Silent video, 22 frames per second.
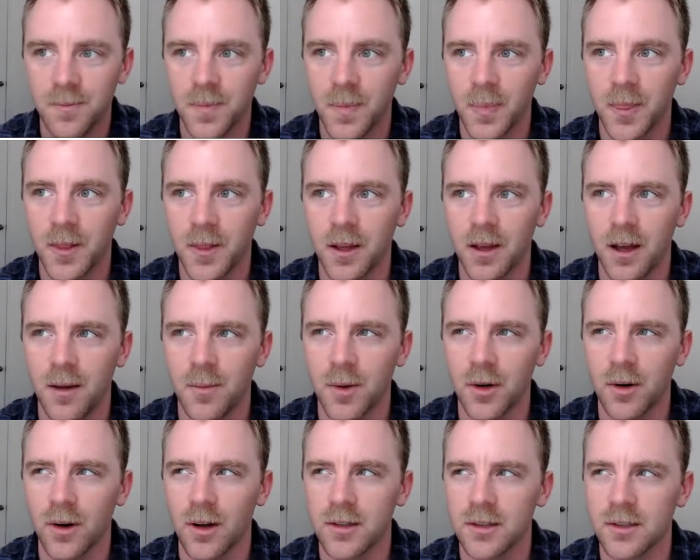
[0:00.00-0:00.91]
come
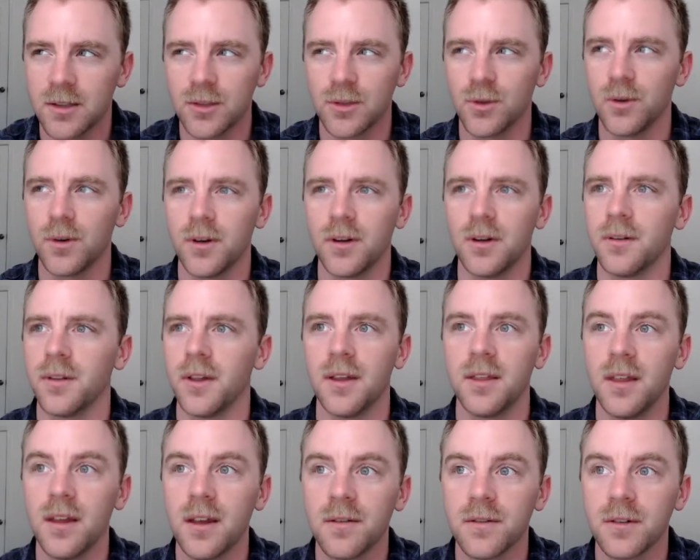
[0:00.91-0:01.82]
across a story or they
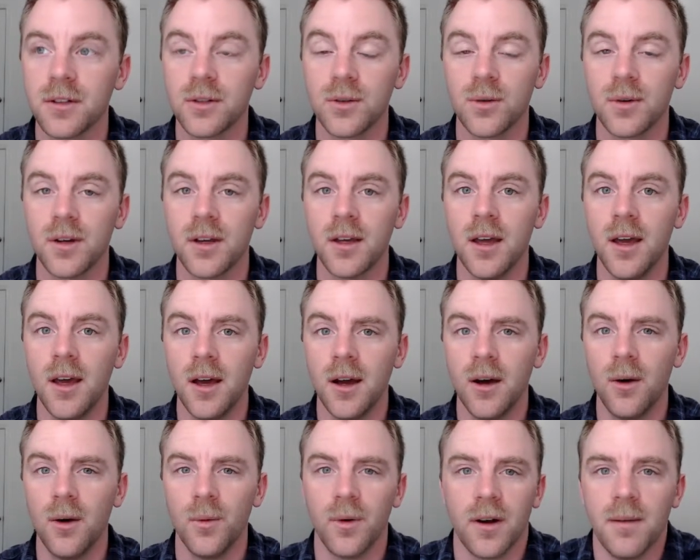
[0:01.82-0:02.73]
think of a story
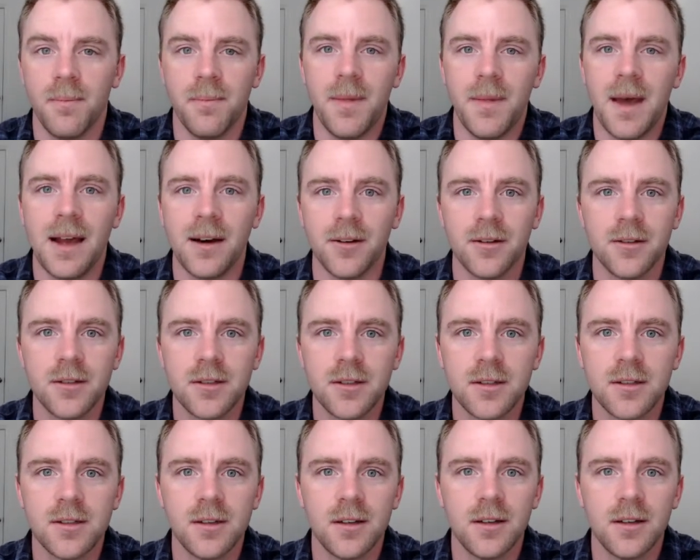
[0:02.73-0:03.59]
where it matters,